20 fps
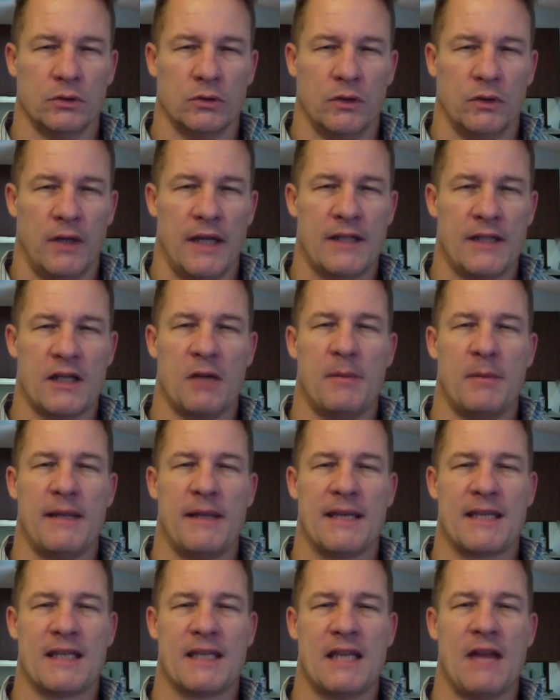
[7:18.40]
is going to be the
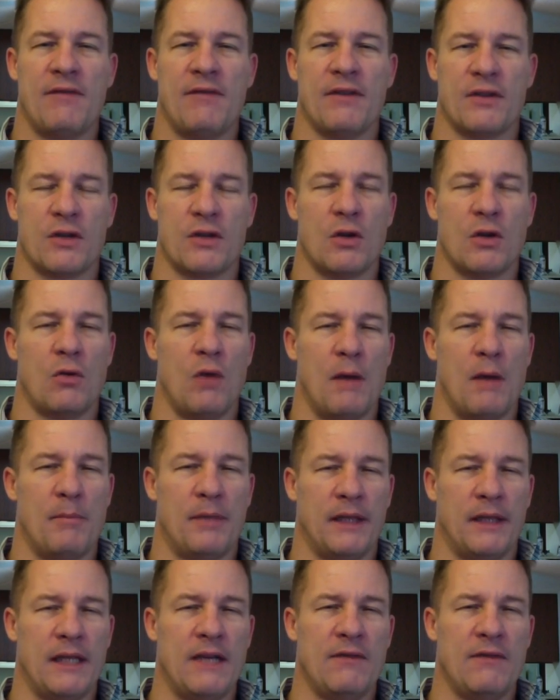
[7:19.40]
7th. So I
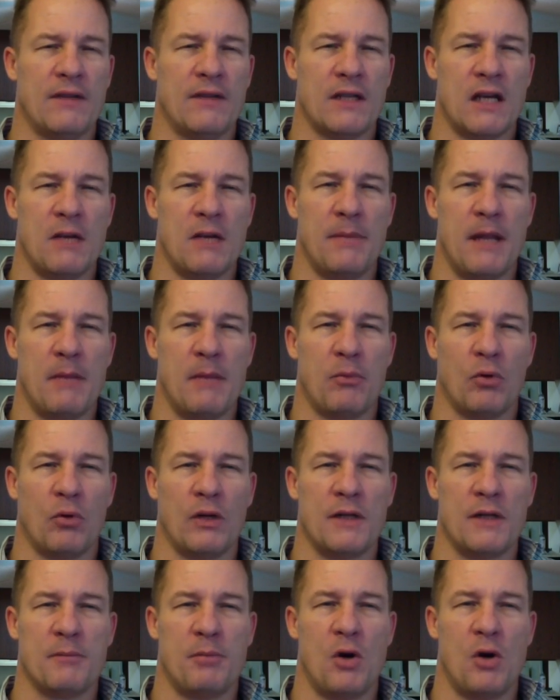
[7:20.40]
believe it's going to be up, or at
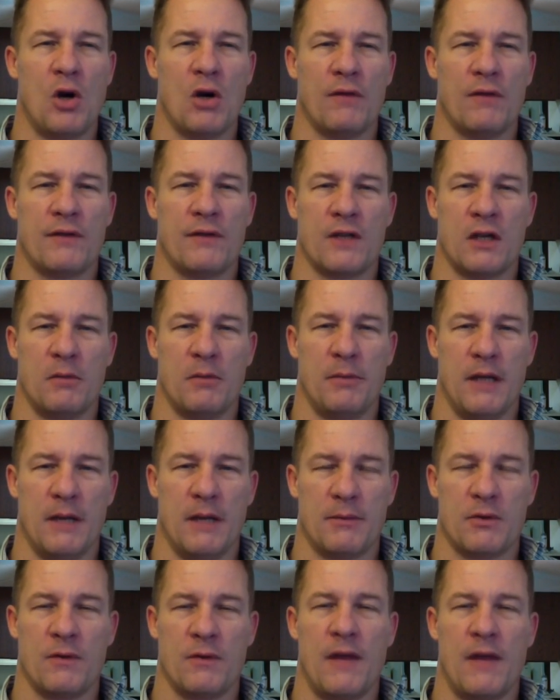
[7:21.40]
least part of it's going to be up.
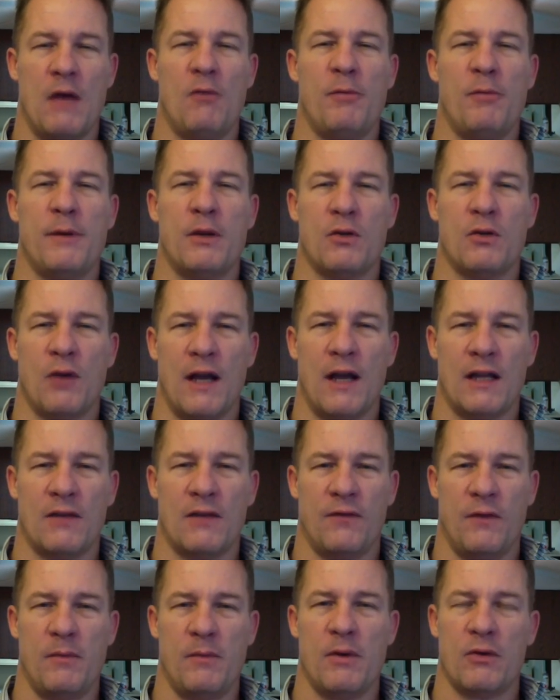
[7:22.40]
So that will be
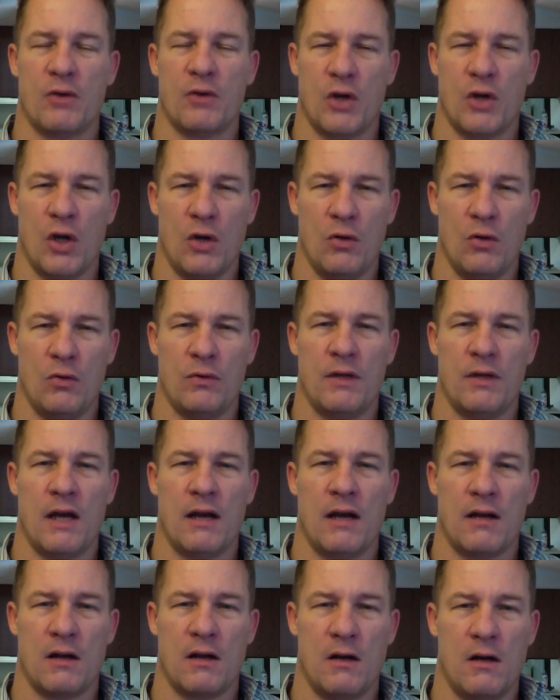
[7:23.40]

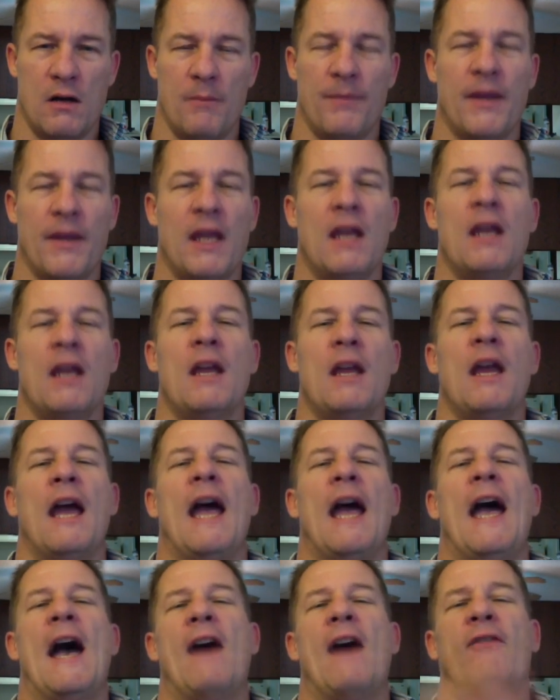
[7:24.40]
crackthefemalecode.com.
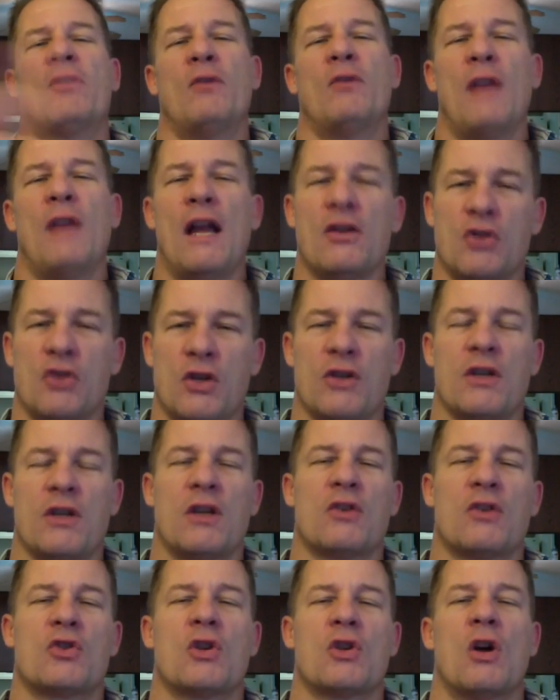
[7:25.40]
After that, she's
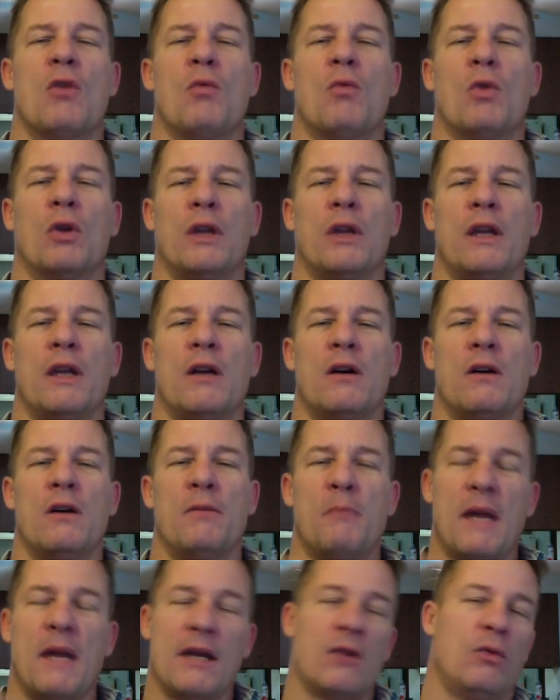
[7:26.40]
going to start working
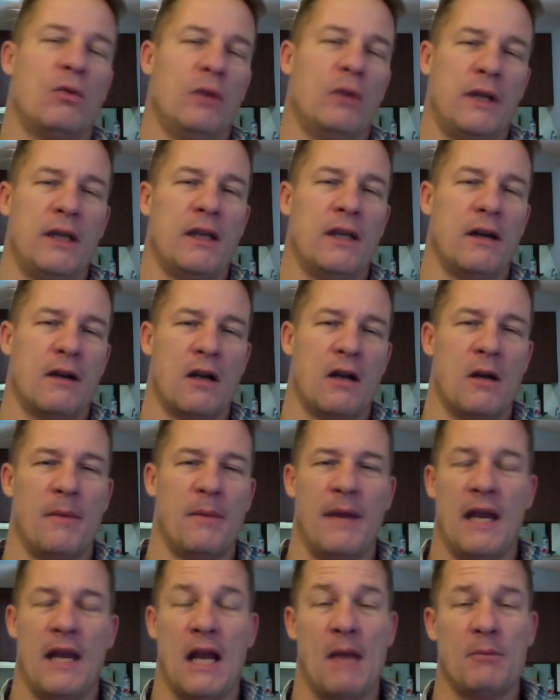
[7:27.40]
on MikeColeen.com.
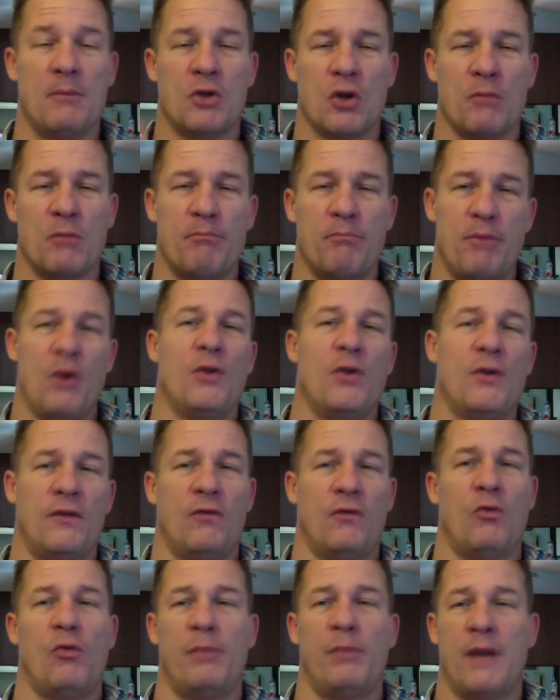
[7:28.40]
And I'm sure both of
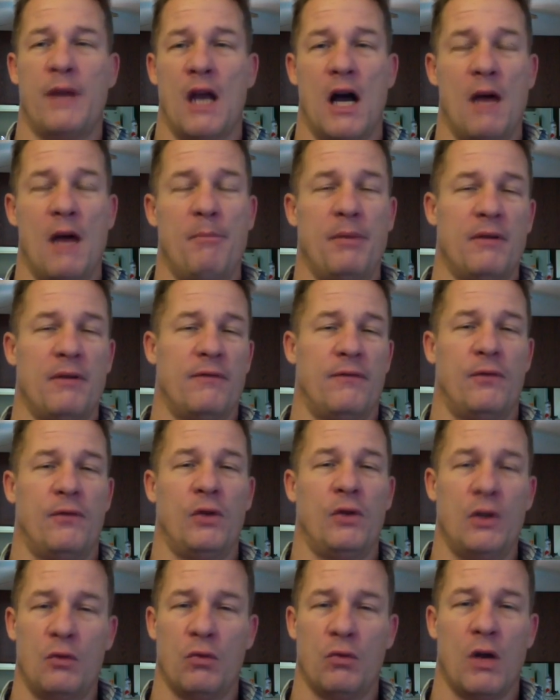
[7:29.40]
them will be up and
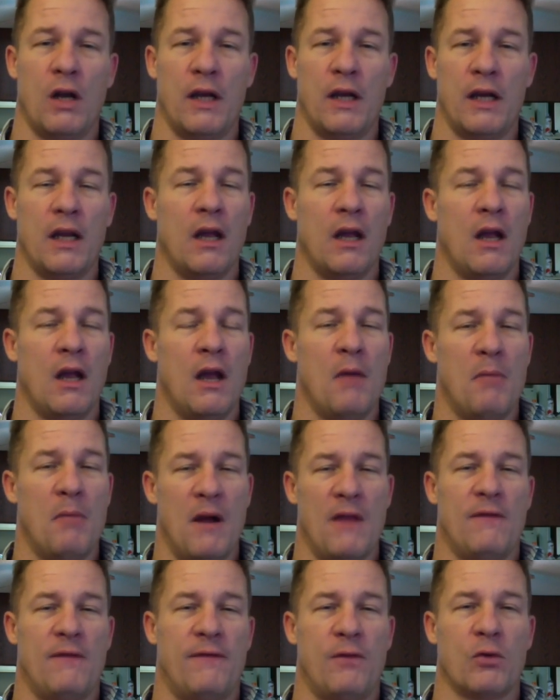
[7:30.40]
fully running
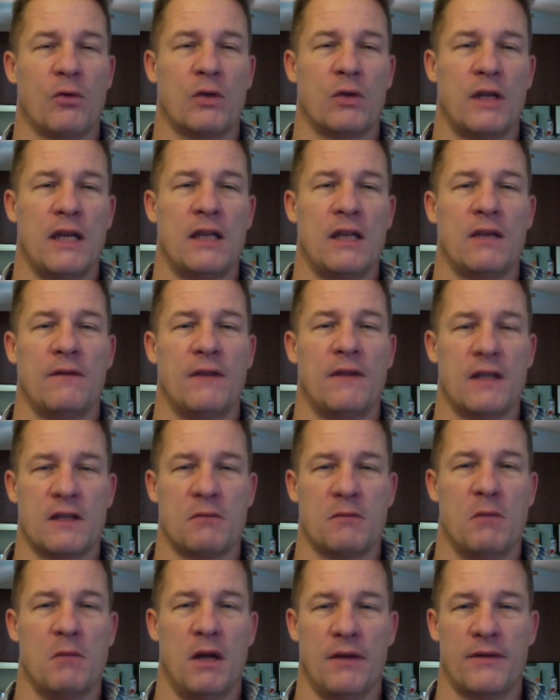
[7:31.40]
by the 14th of
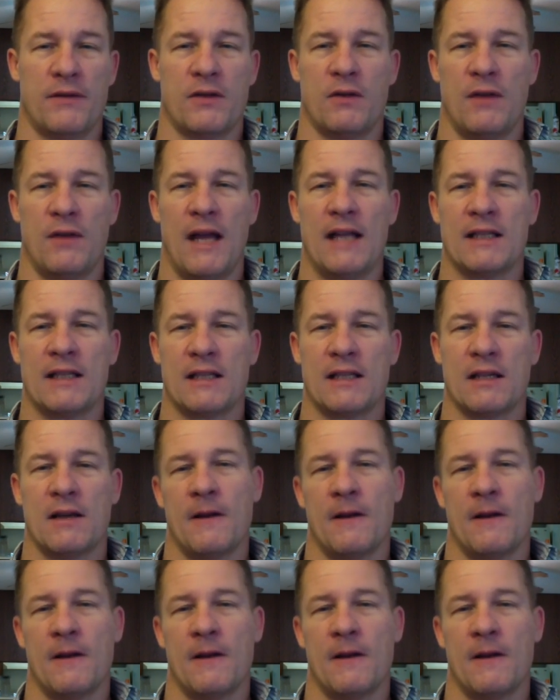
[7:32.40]
this month. So that's